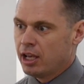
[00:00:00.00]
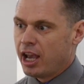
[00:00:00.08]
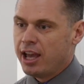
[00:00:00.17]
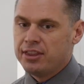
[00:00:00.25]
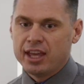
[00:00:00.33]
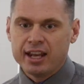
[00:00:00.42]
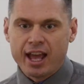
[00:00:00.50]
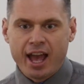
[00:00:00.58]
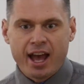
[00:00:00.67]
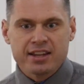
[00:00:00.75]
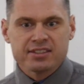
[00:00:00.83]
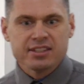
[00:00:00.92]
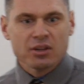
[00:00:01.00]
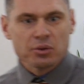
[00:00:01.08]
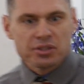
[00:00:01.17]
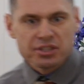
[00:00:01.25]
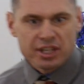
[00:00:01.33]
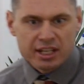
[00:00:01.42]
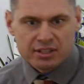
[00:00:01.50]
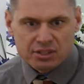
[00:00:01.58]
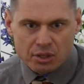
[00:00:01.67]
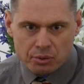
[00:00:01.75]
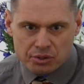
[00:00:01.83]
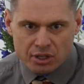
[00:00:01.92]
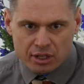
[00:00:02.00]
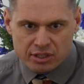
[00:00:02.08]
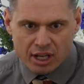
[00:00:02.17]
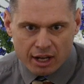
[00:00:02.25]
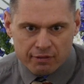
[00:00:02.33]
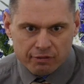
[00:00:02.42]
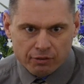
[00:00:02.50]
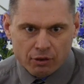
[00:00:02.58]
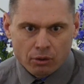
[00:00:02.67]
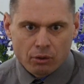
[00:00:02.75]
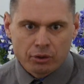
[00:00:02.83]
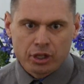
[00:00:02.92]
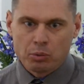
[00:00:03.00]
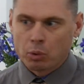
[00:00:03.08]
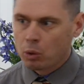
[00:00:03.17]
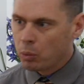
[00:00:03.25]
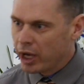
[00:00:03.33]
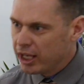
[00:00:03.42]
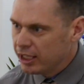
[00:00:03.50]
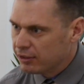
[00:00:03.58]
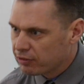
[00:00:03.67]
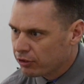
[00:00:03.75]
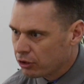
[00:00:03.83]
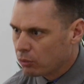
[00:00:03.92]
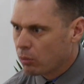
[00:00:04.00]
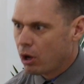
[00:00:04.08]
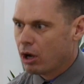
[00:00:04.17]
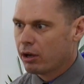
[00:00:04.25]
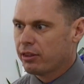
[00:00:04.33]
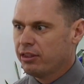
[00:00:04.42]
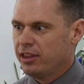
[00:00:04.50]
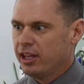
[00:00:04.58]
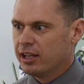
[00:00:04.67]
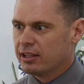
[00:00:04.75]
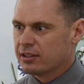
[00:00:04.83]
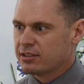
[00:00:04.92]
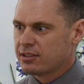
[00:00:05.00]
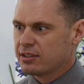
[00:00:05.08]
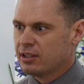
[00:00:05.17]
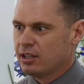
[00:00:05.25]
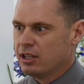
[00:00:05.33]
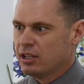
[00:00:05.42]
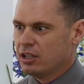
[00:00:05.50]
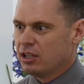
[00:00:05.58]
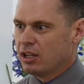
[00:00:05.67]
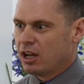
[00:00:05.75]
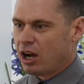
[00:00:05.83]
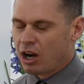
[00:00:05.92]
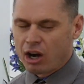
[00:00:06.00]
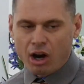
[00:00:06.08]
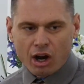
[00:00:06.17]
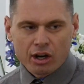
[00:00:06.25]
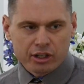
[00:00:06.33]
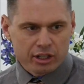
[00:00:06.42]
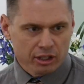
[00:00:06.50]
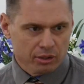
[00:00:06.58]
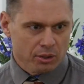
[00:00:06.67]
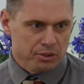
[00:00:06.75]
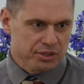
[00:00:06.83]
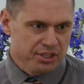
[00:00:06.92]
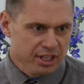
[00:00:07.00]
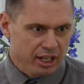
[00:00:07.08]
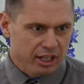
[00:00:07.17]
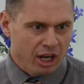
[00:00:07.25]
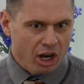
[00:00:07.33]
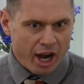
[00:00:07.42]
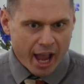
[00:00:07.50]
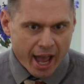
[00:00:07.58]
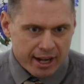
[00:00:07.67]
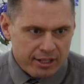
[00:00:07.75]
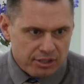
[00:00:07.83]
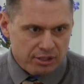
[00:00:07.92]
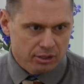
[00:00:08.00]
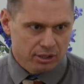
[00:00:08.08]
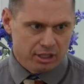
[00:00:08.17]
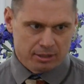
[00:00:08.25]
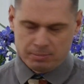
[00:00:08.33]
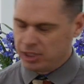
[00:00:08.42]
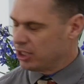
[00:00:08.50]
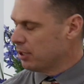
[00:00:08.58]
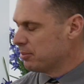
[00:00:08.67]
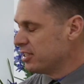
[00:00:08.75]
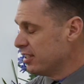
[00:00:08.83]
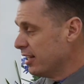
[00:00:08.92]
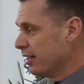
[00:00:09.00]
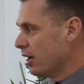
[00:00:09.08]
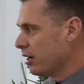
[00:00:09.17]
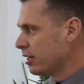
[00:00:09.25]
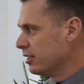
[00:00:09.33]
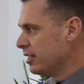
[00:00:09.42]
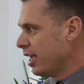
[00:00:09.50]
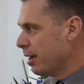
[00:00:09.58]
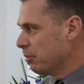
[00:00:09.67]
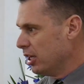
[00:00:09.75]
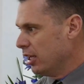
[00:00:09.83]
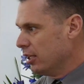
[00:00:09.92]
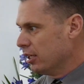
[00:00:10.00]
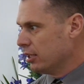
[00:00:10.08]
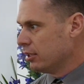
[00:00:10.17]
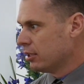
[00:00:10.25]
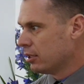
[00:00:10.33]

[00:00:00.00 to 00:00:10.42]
And then as those things don't start to unfold and we're waiting for the wrong things, our heart can grow sick, our attitude can become t- uh, contaminated.